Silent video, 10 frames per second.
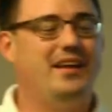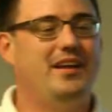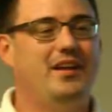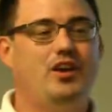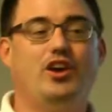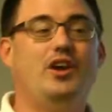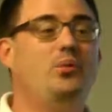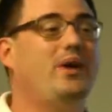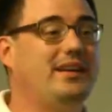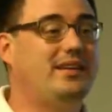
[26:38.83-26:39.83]
you're going to
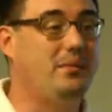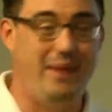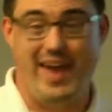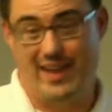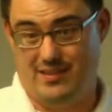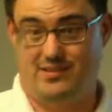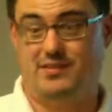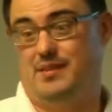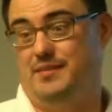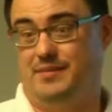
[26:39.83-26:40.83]
run
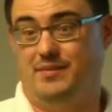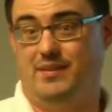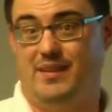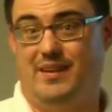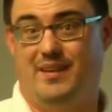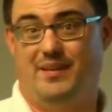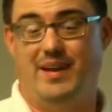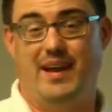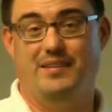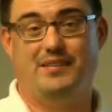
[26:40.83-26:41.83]
commands,
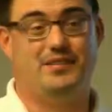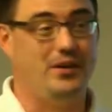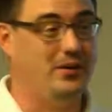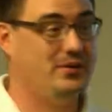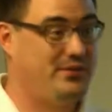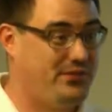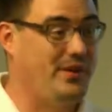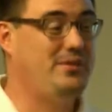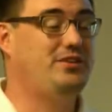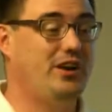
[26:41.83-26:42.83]
right? So
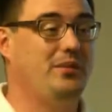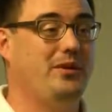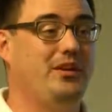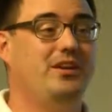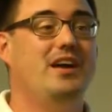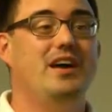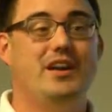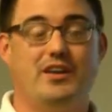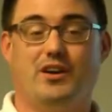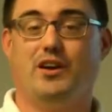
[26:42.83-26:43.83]
from the terminal,
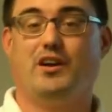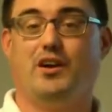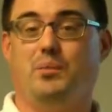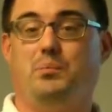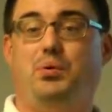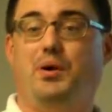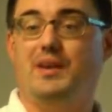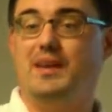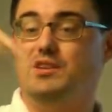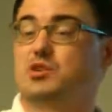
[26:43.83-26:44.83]
you're
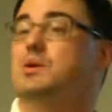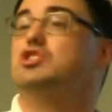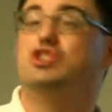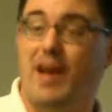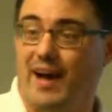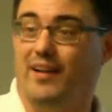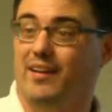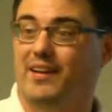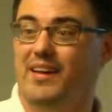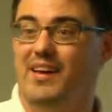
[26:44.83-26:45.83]
put into a
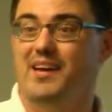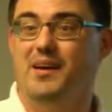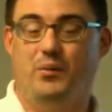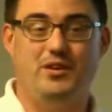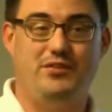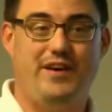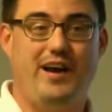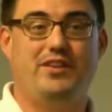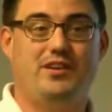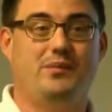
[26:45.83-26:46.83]
shell. When you
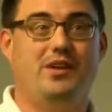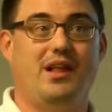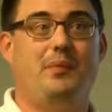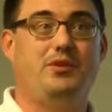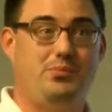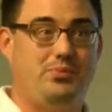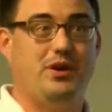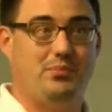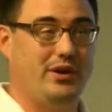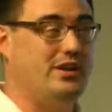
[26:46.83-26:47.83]
fire the terminal up,
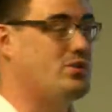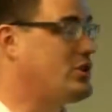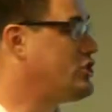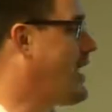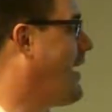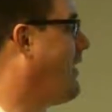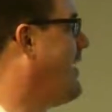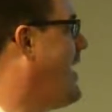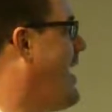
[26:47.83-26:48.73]
you're put into a shell,